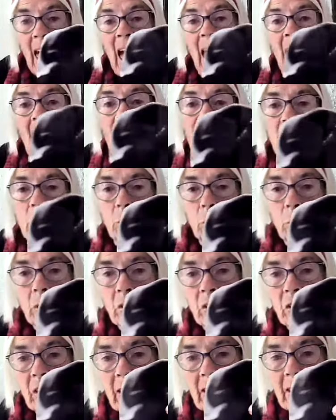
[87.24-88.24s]
and you can
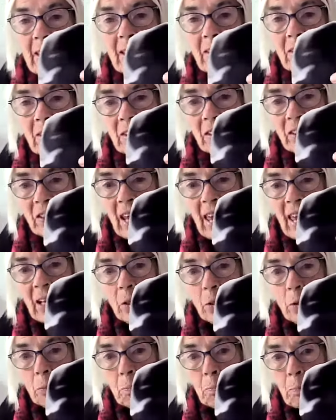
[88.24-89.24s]
see the
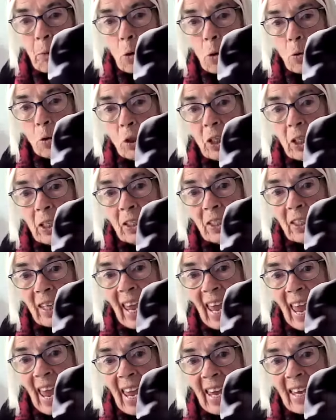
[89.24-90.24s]
snail's poked its
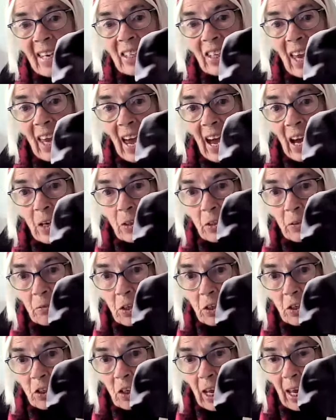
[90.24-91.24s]
head out of the
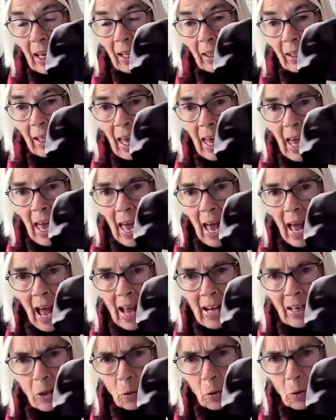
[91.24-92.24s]
shell.
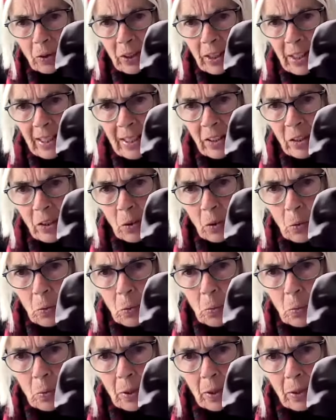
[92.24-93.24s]
And look at these two
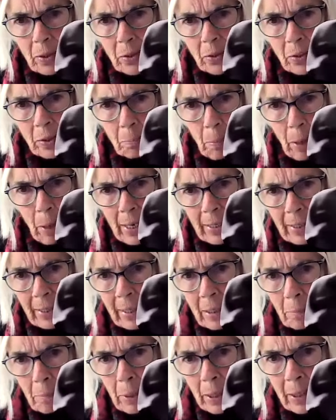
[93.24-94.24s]
spiky
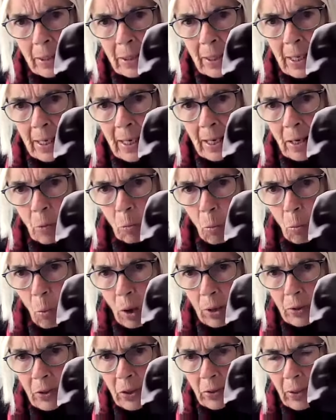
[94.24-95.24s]
bits here.
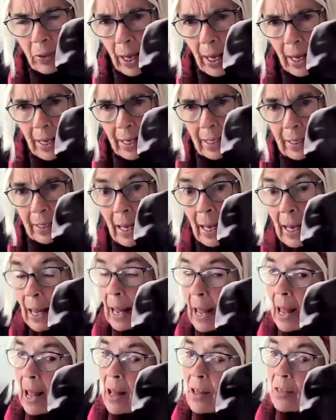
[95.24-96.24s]
What are they?
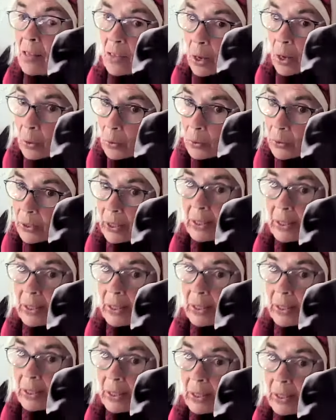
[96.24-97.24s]
Those are the
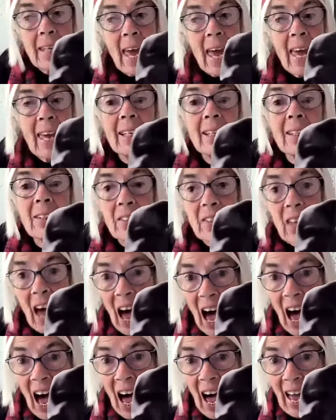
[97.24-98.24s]
snail's
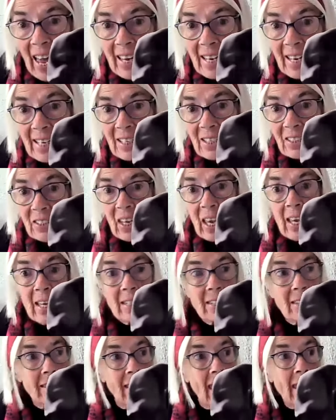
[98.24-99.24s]
eyes.
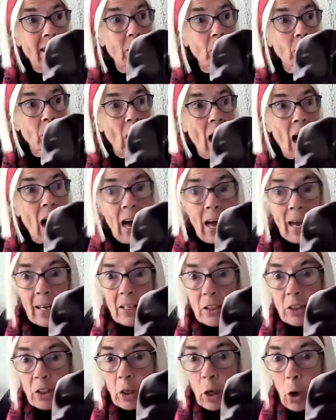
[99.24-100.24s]
Snail's
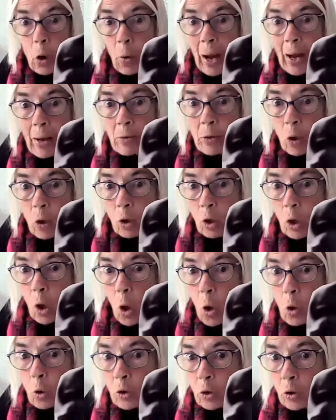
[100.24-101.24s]
eyes go out on
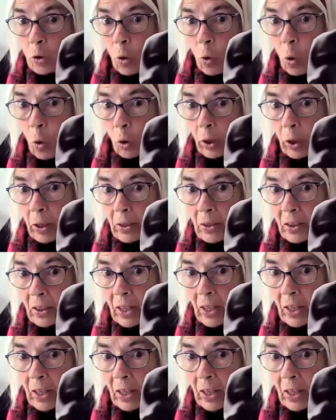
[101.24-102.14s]
long stalks.